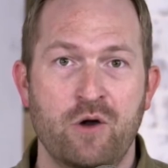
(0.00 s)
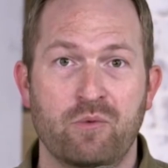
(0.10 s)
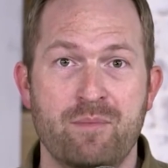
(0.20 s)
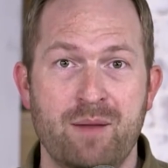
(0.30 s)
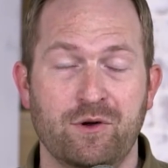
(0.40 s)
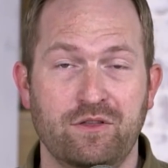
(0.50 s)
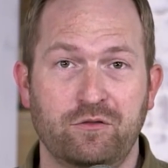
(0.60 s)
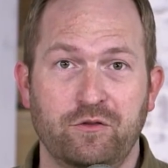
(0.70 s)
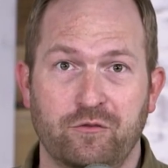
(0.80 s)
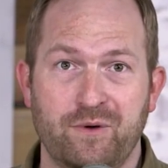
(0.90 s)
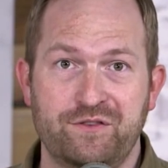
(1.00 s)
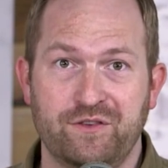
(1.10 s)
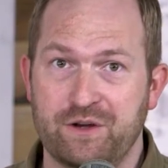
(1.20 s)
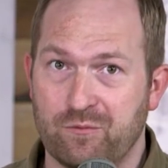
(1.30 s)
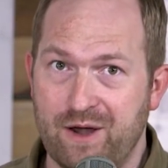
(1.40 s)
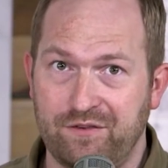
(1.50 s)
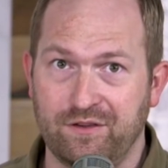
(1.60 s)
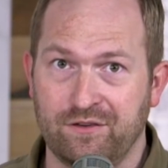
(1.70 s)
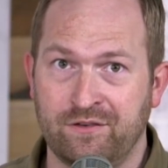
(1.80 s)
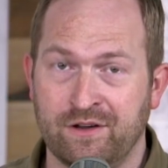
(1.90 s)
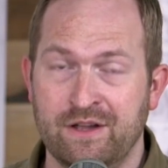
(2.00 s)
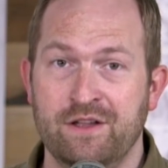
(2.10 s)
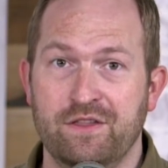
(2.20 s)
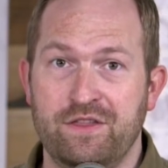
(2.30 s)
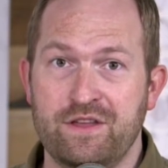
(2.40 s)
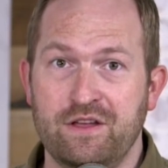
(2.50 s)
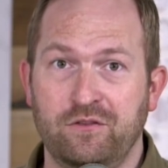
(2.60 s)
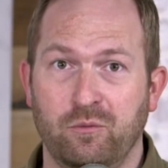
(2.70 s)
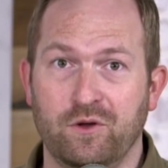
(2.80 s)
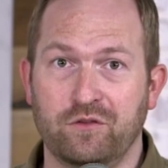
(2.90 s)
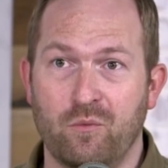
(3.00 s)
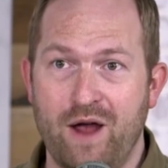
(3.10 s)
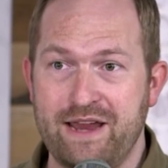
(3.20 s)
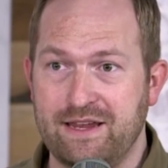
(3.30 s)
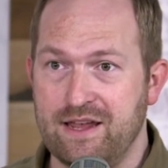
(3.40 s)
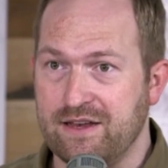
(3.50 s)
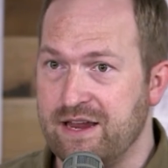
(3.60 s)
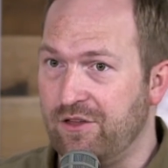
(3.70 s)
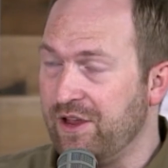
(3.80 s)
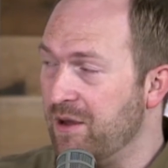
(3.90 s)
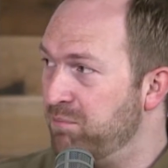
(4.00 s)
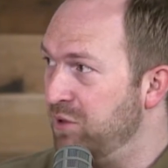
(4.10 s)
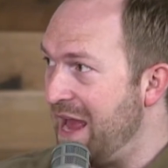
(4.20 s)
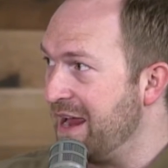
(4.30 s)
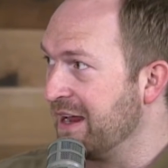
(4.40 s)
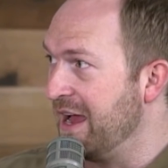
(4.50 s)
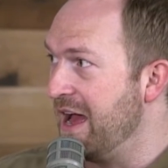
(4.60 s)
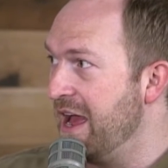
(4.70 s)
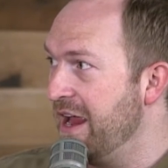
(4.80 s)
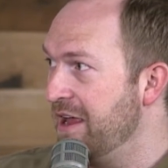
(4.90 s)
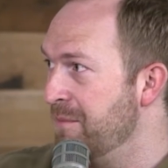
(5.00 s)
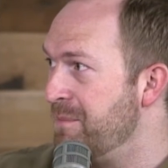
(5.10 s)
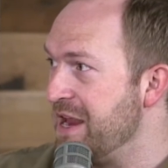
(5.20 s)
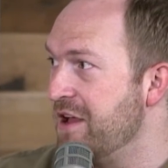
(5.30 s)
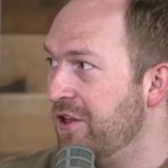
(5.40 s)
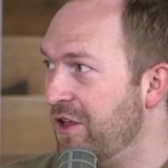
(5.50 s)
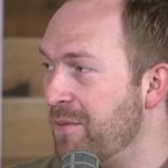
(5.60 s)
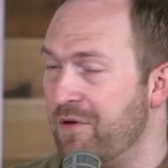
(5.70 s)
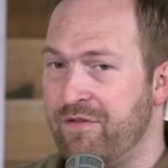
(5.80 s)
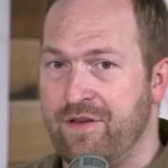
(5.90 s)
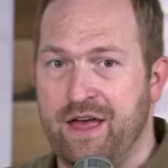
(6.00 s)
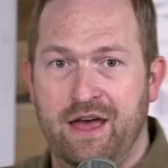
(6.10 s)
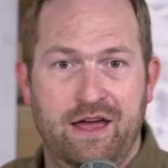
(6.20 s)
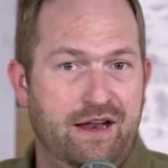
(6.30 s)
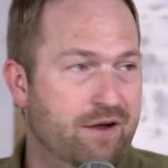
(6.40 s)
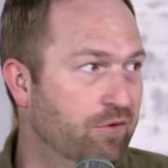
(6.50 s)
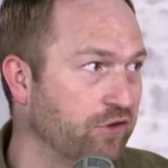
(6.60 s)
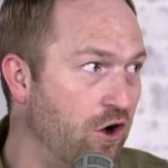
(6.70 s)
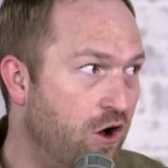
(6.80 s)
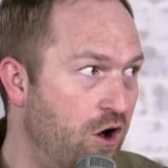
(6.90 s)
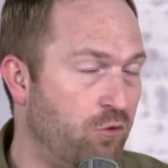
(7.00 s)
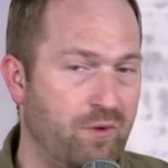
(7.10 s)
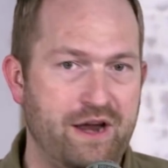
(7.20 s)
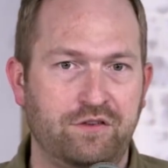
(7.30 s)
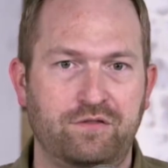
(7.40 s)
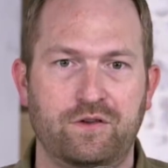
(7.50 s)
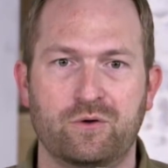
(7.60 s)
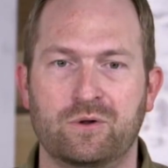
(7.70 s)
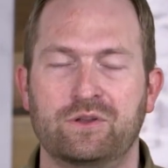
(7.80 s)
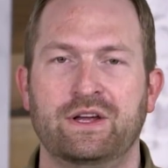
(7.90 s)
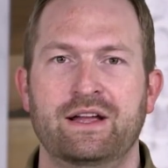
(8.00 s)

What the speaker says: Remember, this was originally racist. This was a white kid killing a black guy at a BLM event. It was all race fueled.